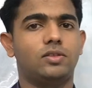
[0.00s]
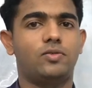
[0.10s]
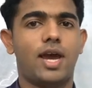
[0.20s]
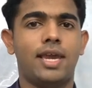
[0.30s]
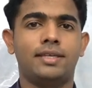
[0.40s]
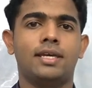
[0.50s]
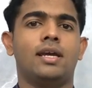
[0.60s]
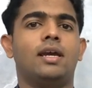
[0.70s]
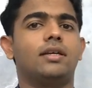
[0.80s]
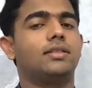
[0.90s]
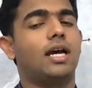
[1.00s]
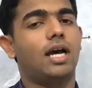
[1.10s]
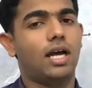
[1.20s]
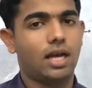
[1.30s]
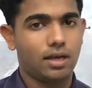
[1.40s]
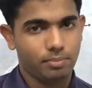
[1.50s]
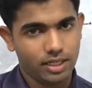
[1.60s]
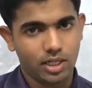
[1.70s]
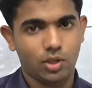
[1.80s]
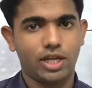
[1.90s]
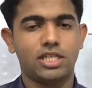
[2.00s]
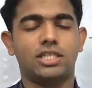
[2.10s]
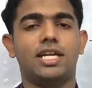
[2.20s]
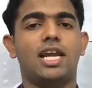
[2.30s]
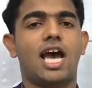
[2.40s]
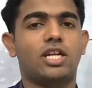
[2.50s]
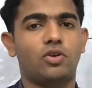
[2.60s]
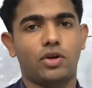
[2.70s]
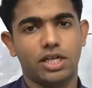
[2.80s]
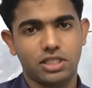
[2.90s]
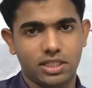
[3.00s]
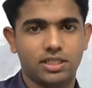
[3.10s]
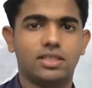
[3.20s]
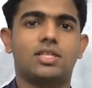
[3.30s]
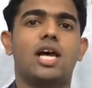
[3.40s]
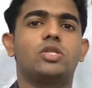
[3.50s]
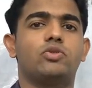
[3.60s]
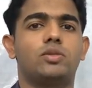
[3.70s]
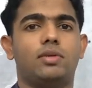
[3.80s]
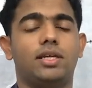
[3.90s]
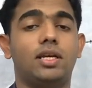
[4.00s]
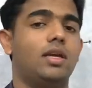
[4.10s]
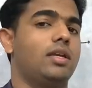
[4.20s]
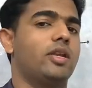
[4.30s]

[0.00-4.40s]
right? The medial rotation and lateral rotation in the transverse plane.